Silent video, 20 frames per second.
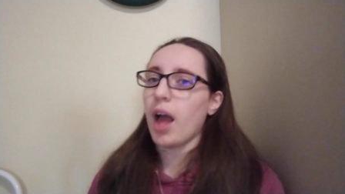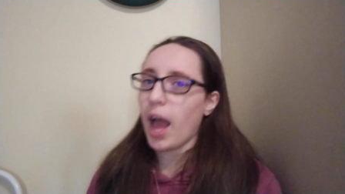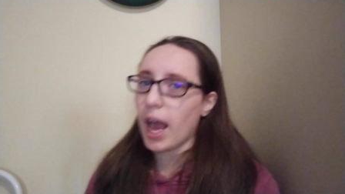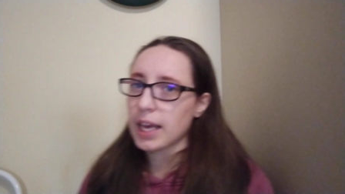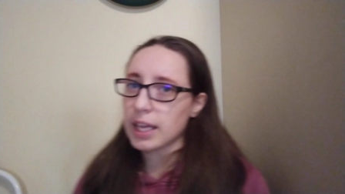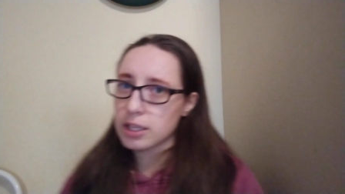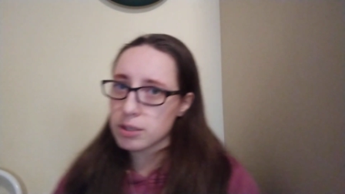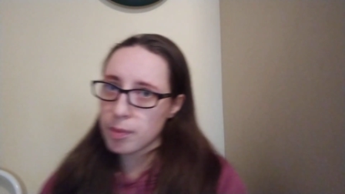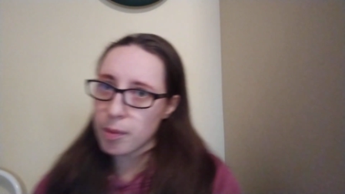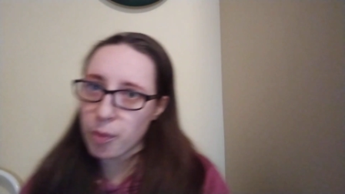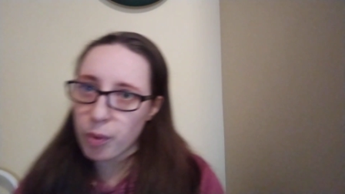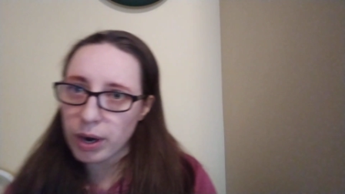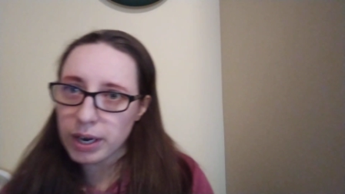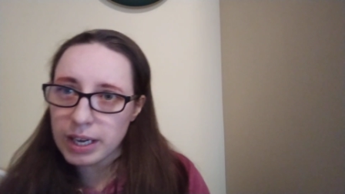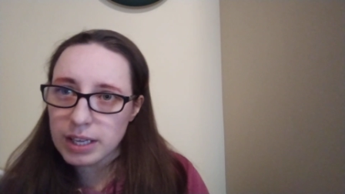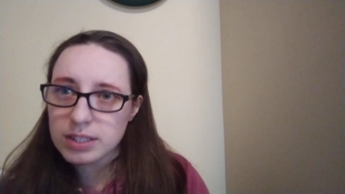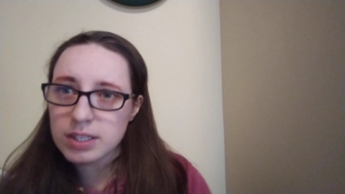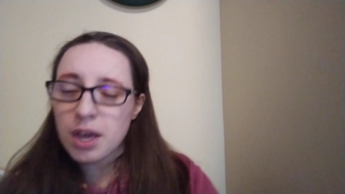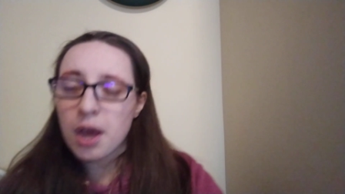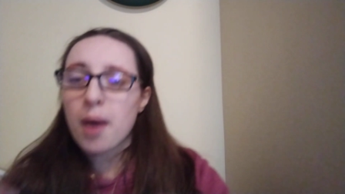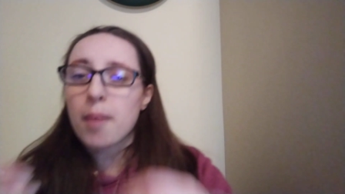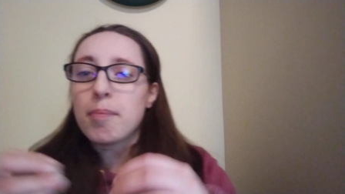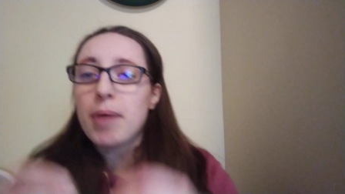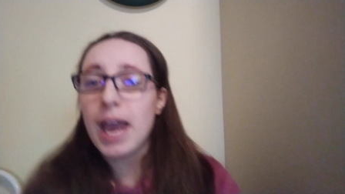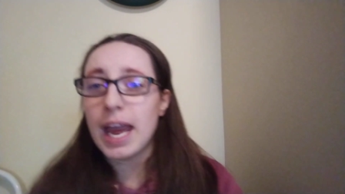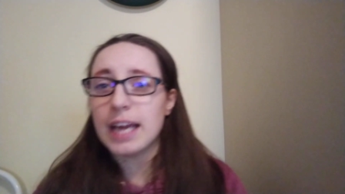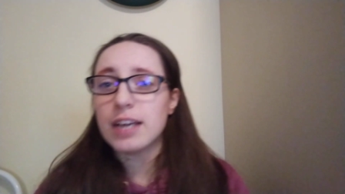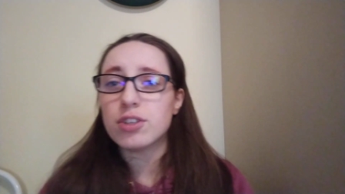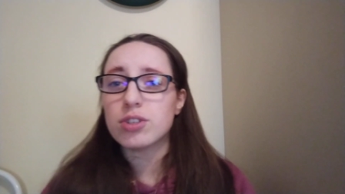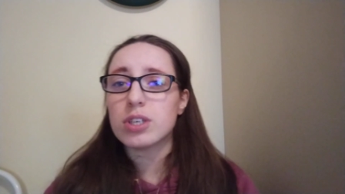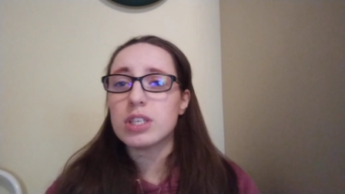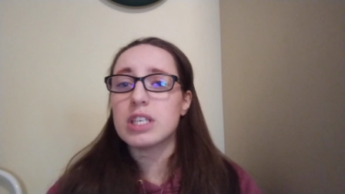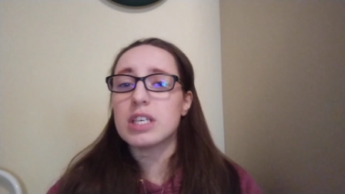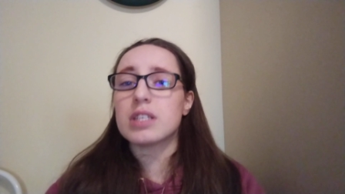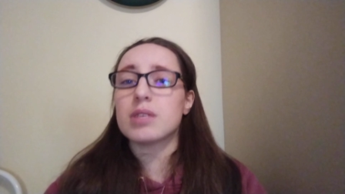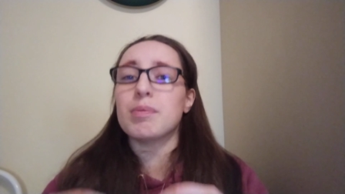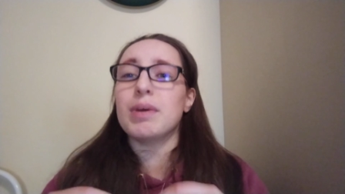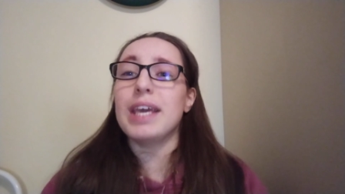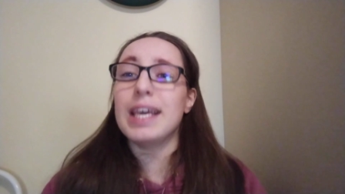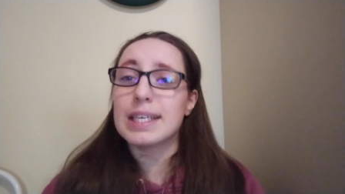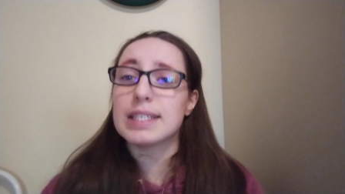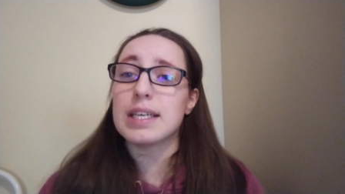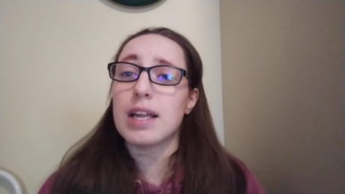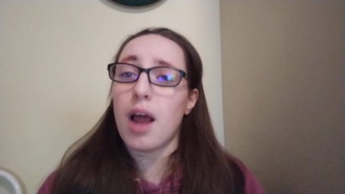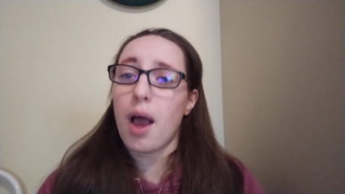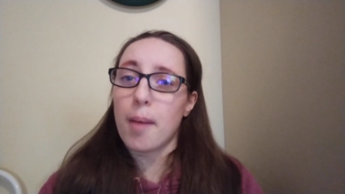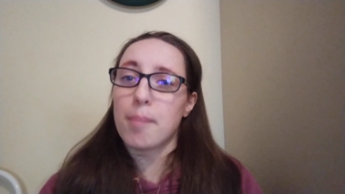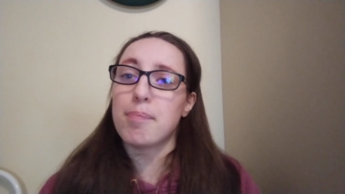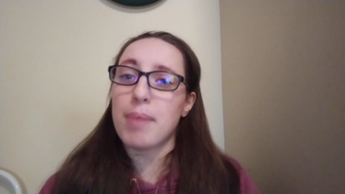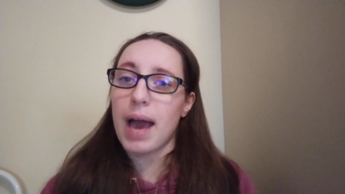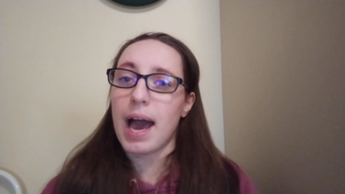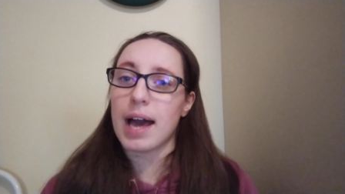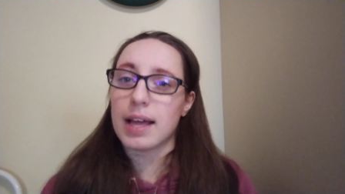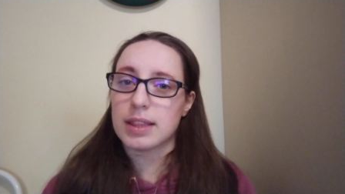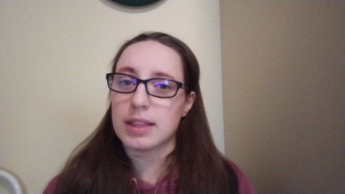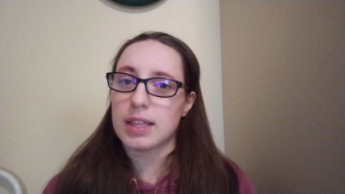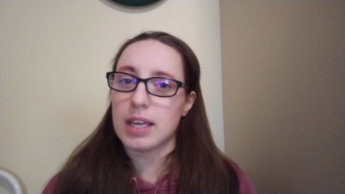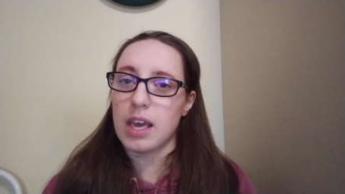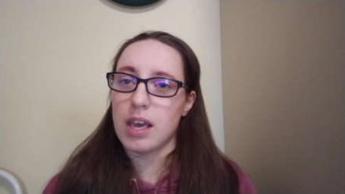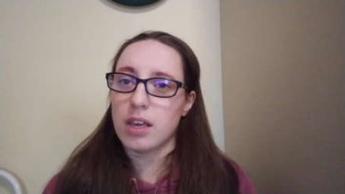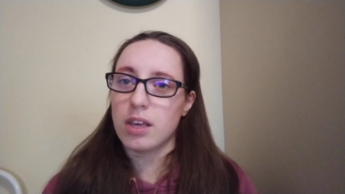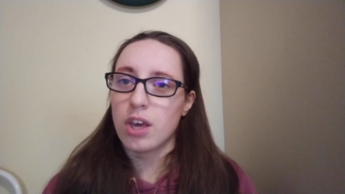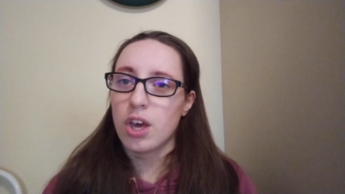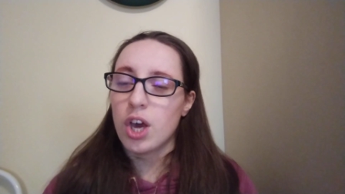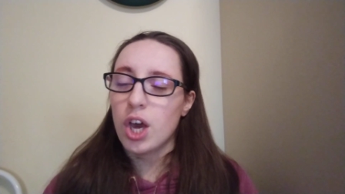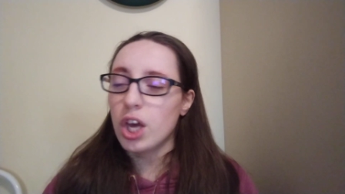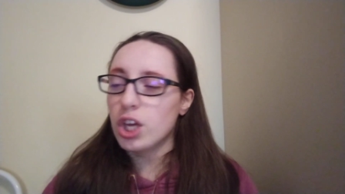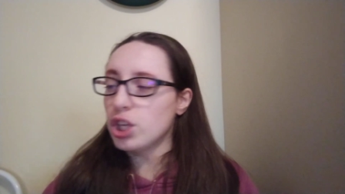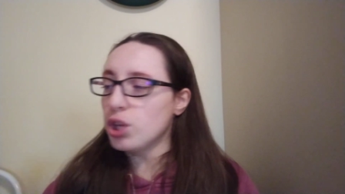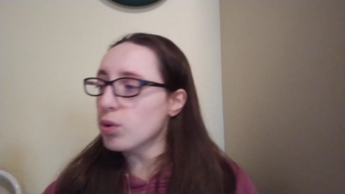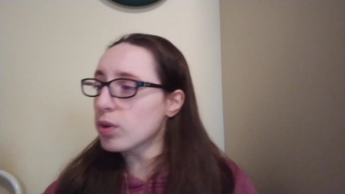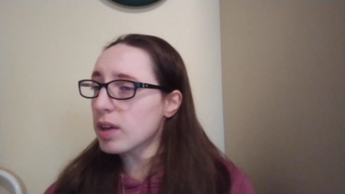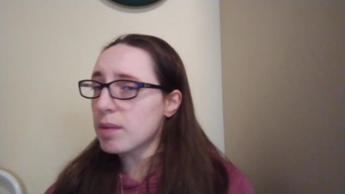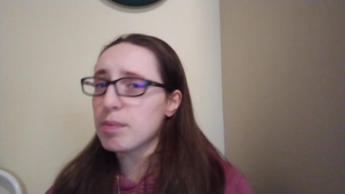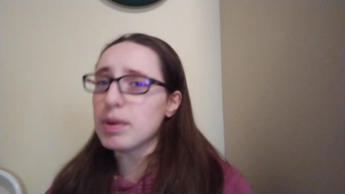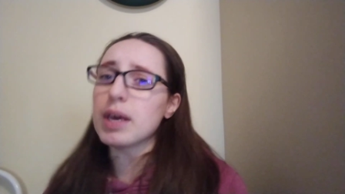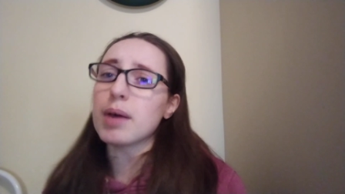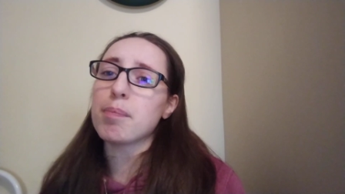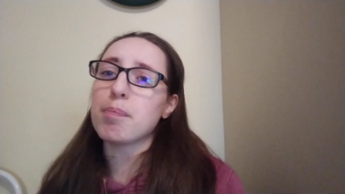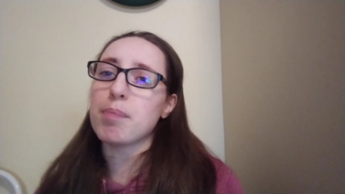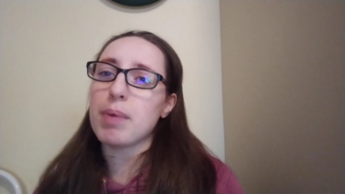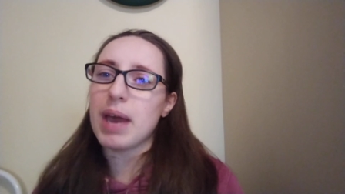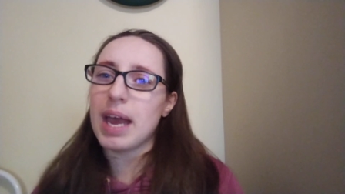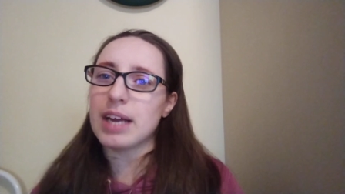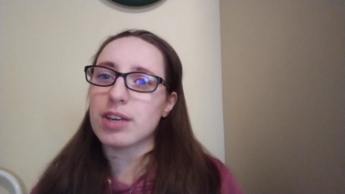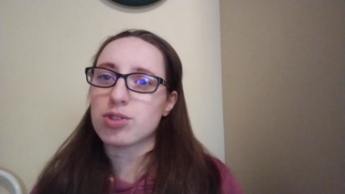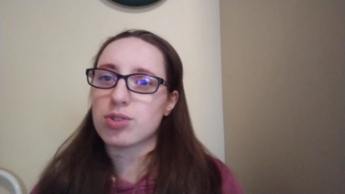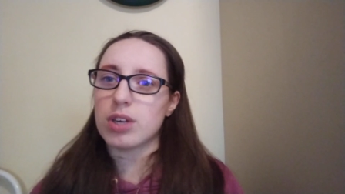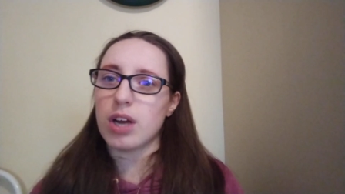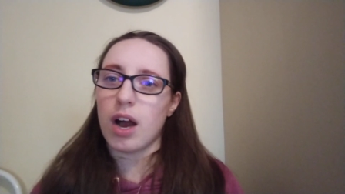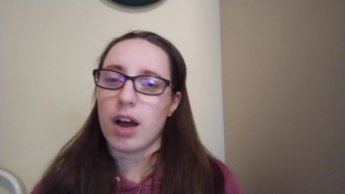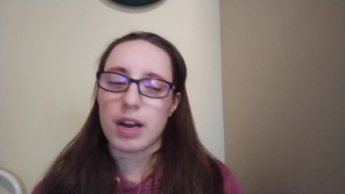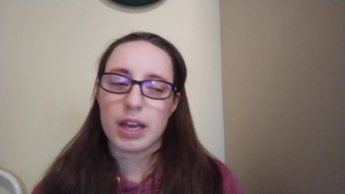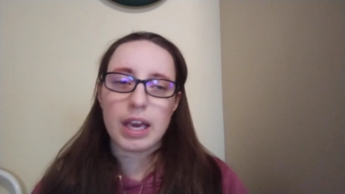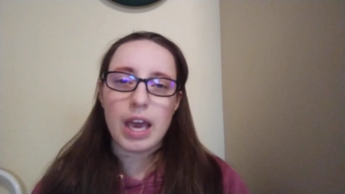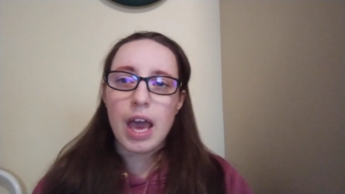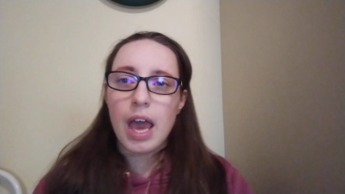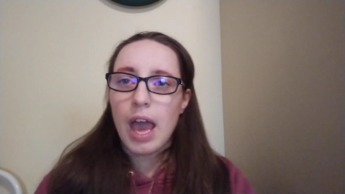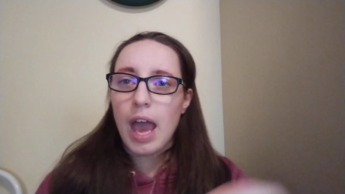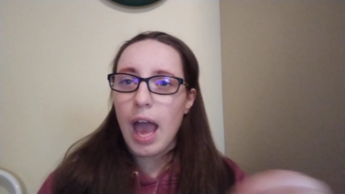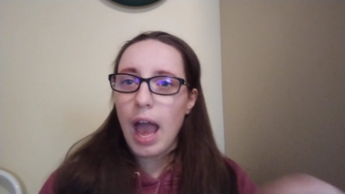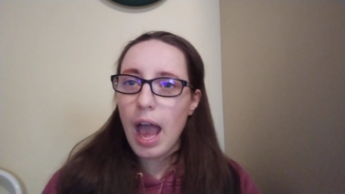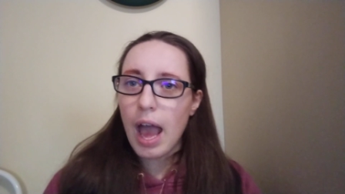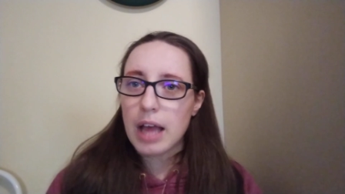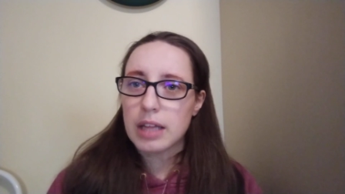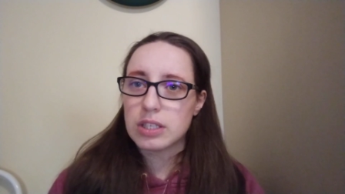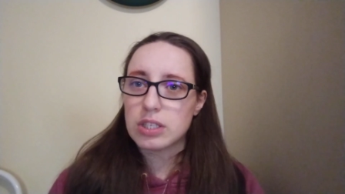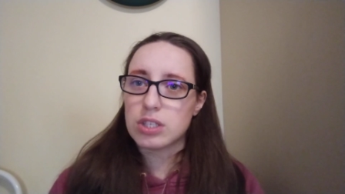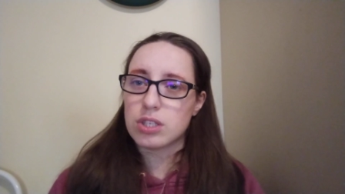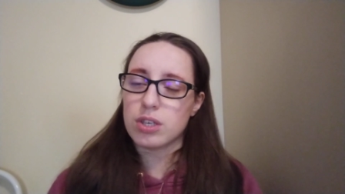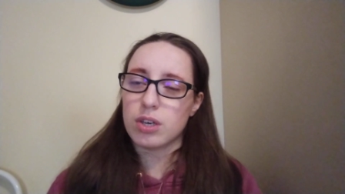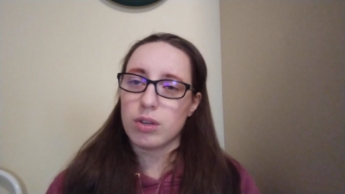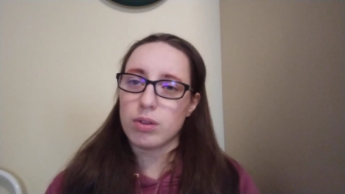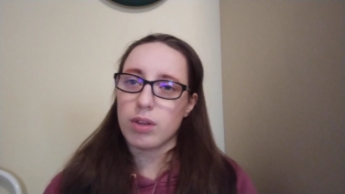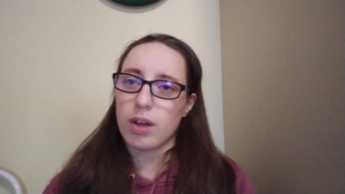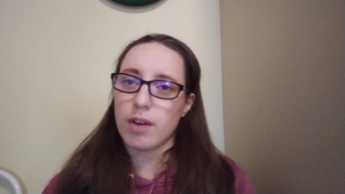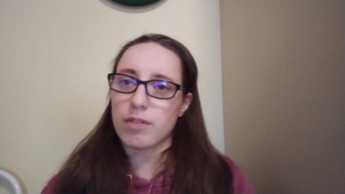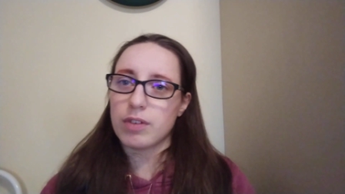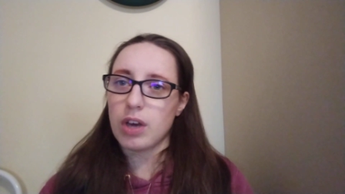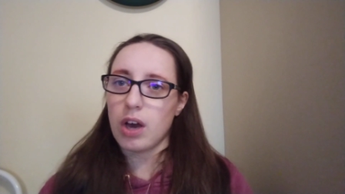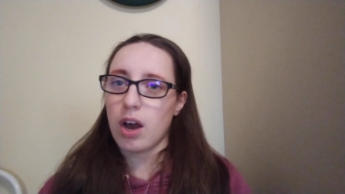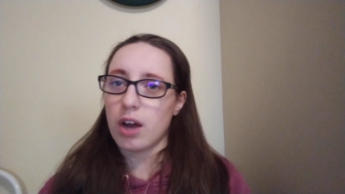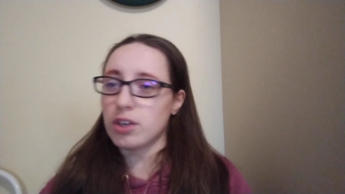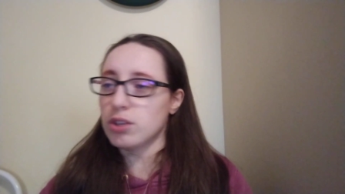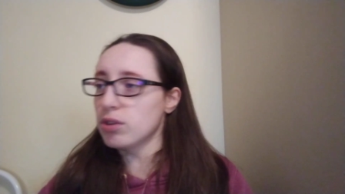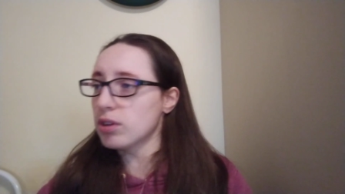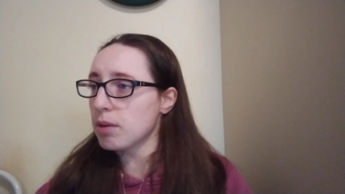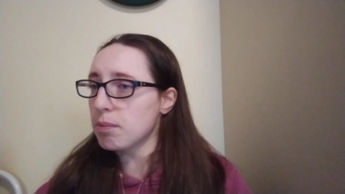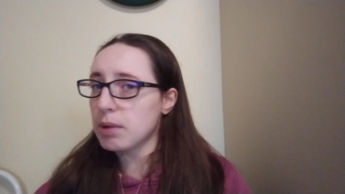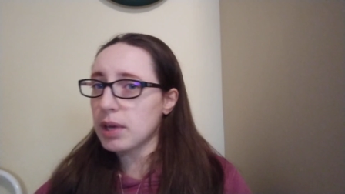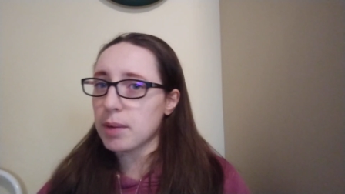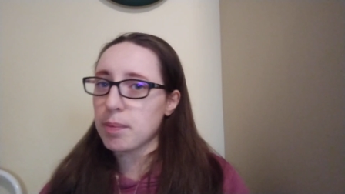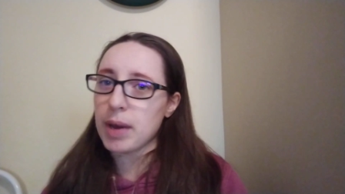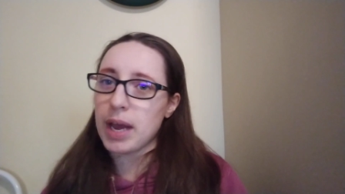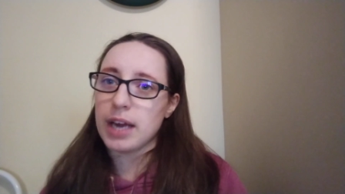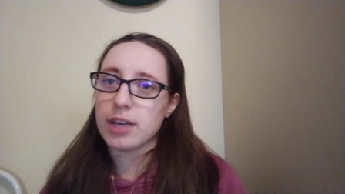I guess my point is, patriotism isn't a bad thing. You can be a patriotic and still love God. You can be a